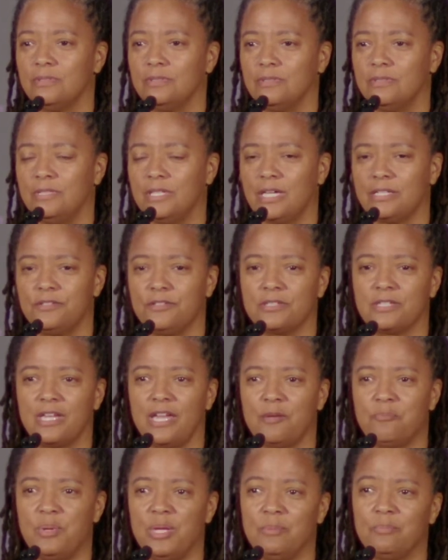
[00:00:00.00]
not just
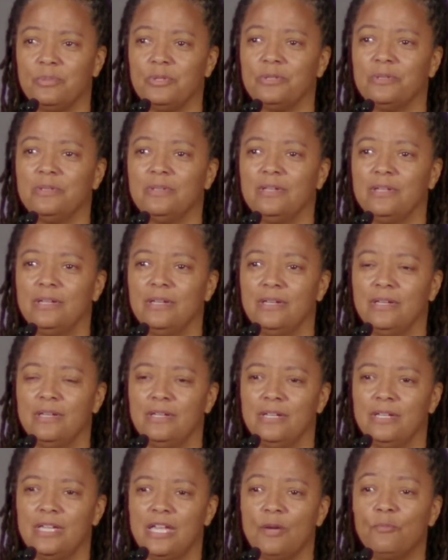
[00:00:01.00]
gay people.
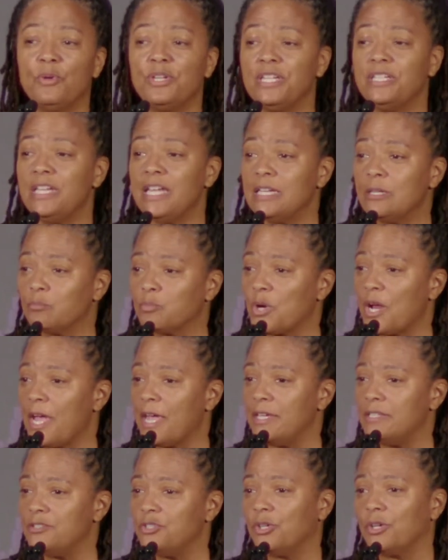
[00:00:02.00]
And when Anita
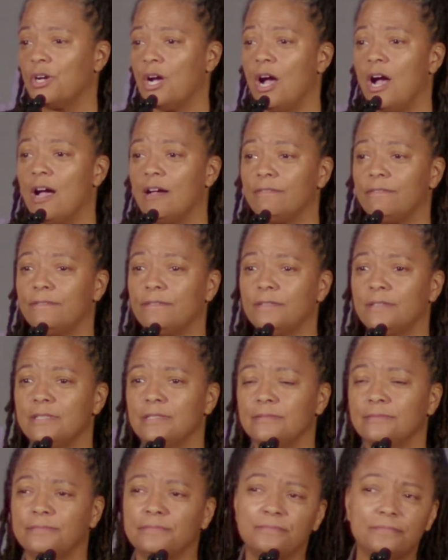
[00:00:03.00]
Bryant took off,
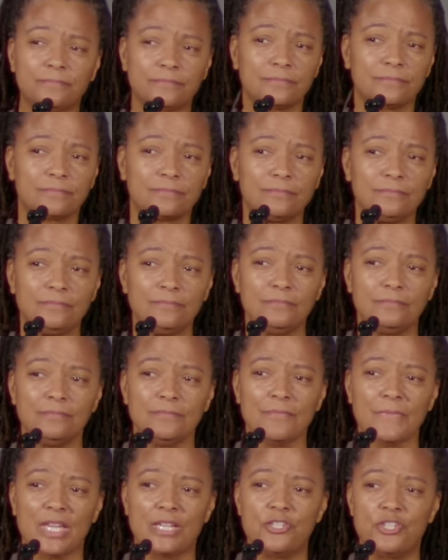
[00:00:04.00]

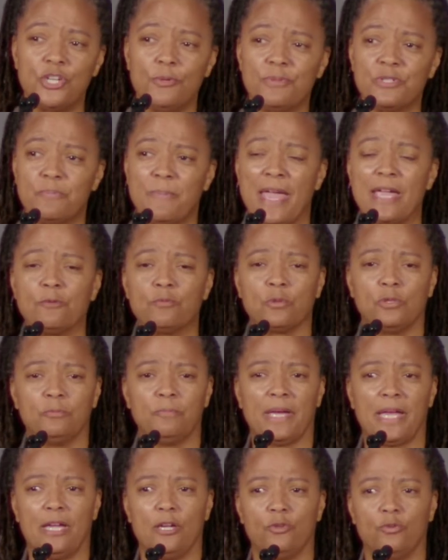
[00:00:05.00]
she was bankrolled
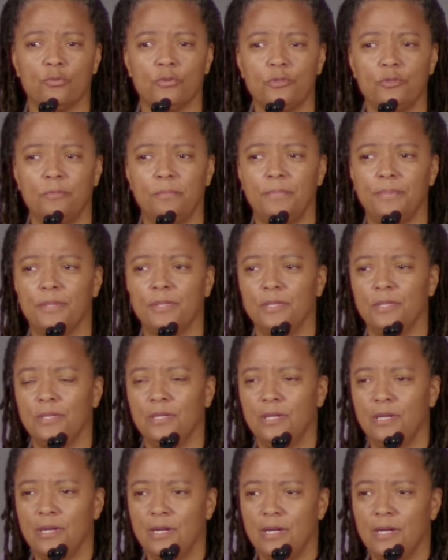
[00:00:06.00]
by a group
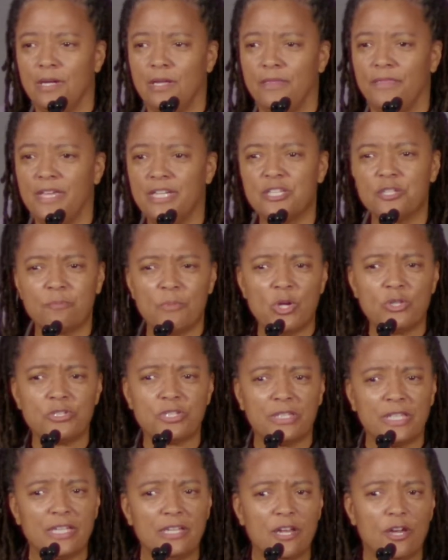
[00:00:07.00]
that is
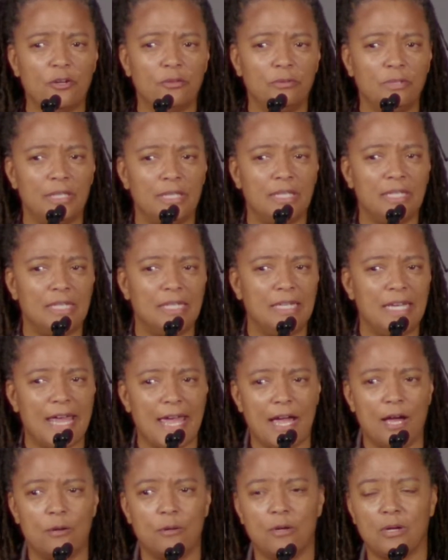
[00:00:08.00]
mostly known
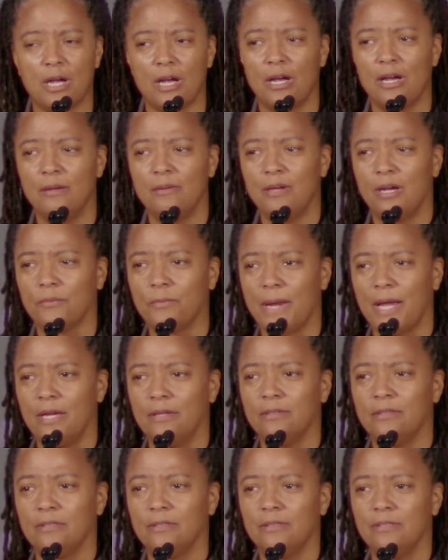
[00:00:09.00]
now
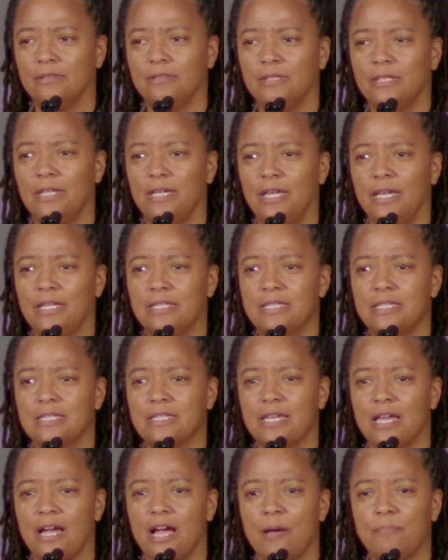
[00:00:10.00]
around
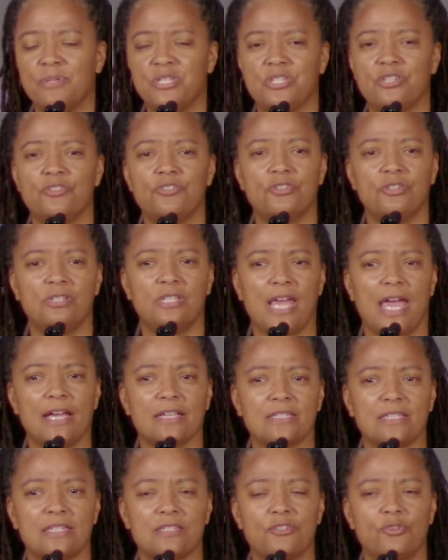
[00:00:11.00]
its opposition to
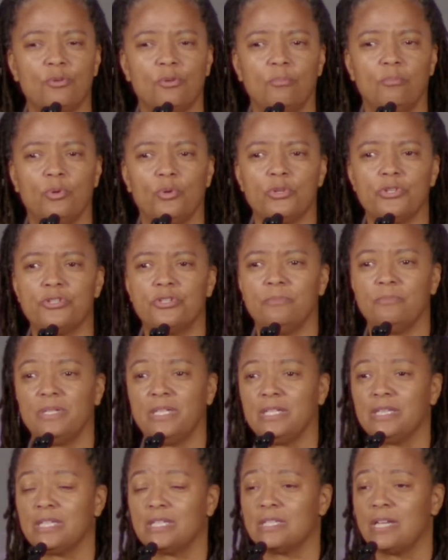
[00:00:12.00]
access to abortion,
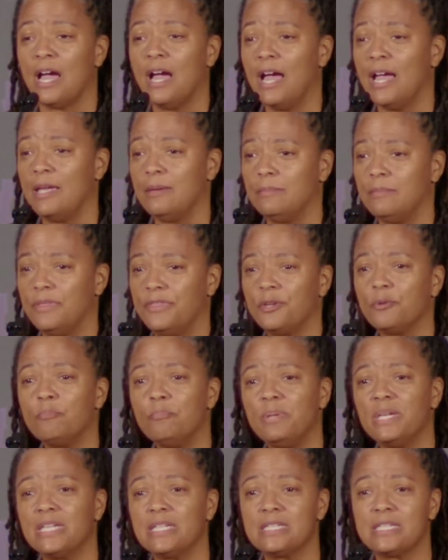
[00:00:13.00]
but at the time, their
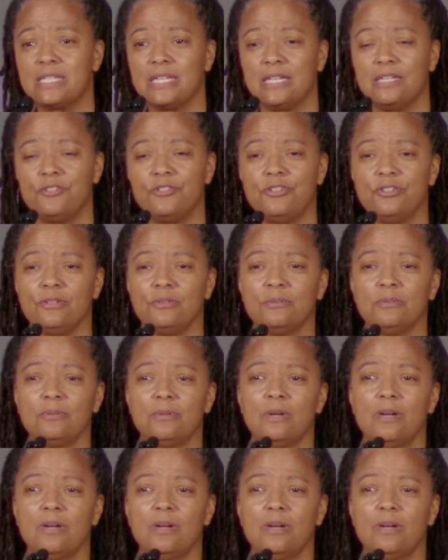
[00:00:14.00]
biggest issue